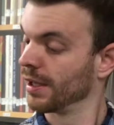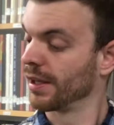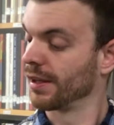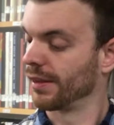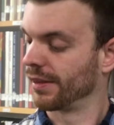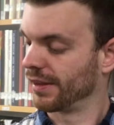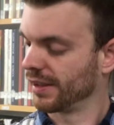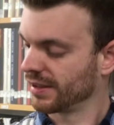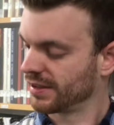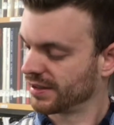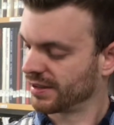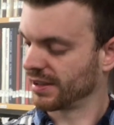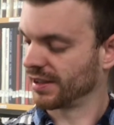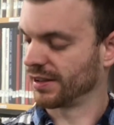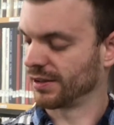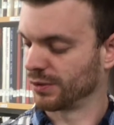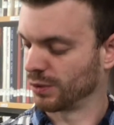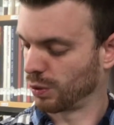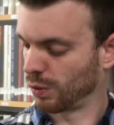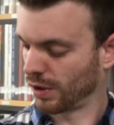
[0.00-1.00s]
This
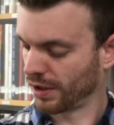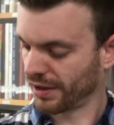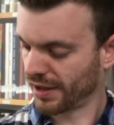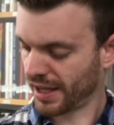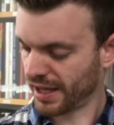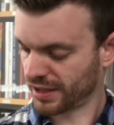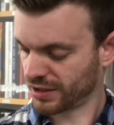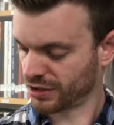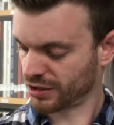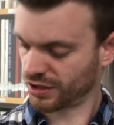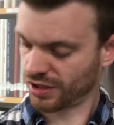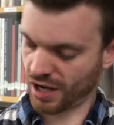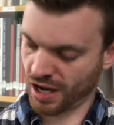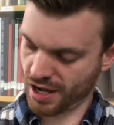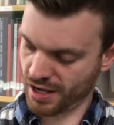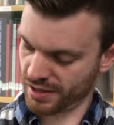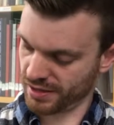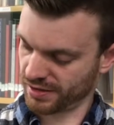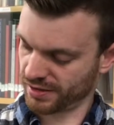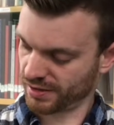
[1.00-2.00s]
is One Last
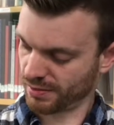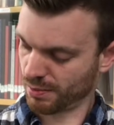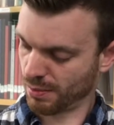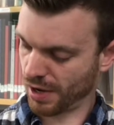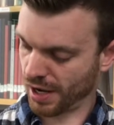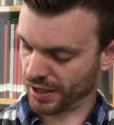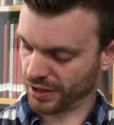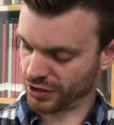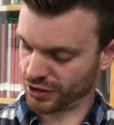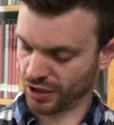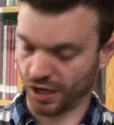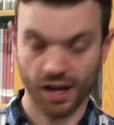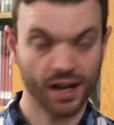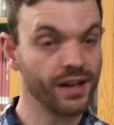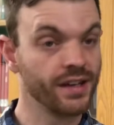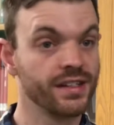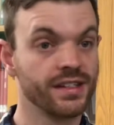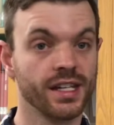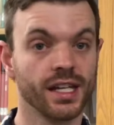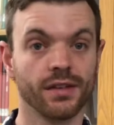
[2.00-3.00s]
Shot by
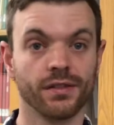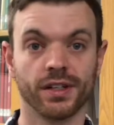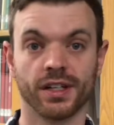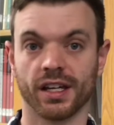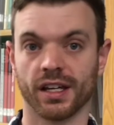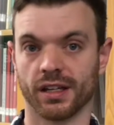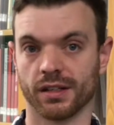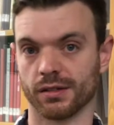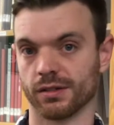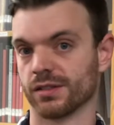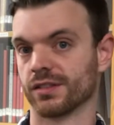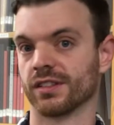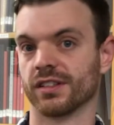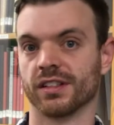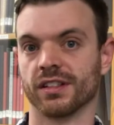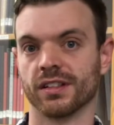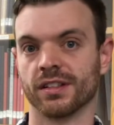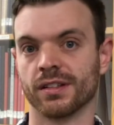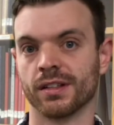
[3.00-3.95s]
John David Anderson.